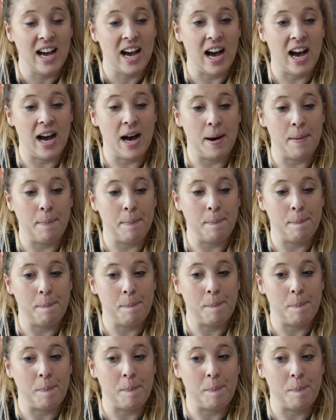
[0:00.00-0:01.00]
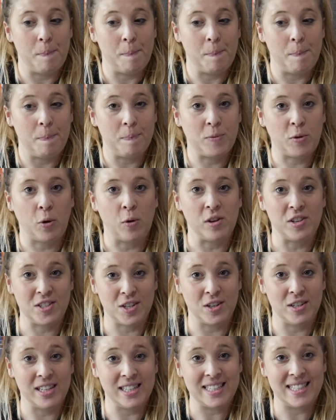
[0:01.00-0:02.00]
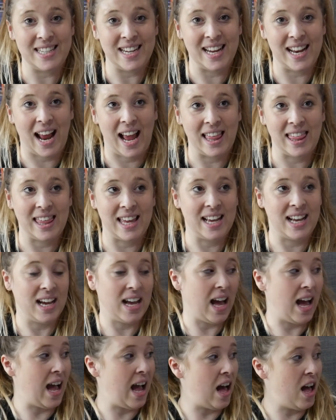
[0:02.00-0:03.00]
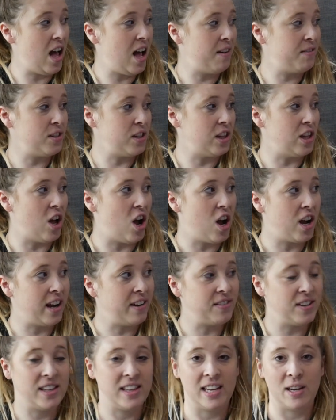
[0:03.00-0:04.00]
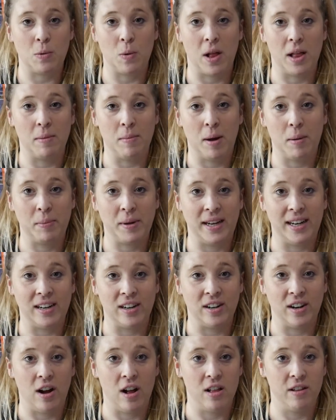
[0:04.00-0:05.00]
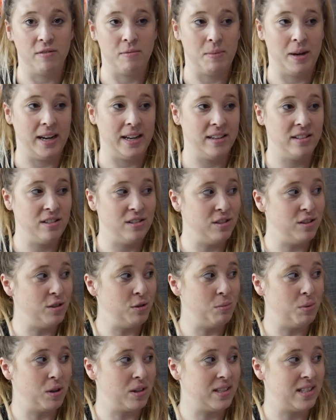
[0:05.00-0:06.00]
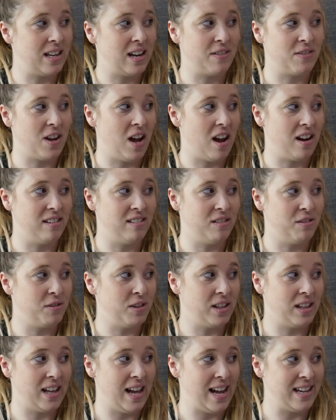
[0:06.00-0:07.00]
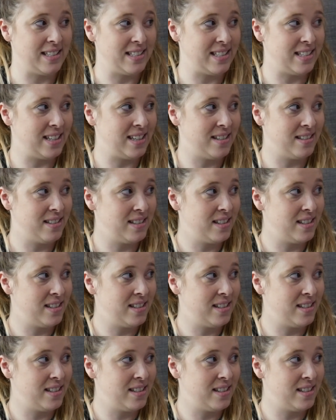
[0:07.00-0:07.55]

To a certain extent. I think I'll have to log everything while I'm up here, all of my new books that I've gotten over the last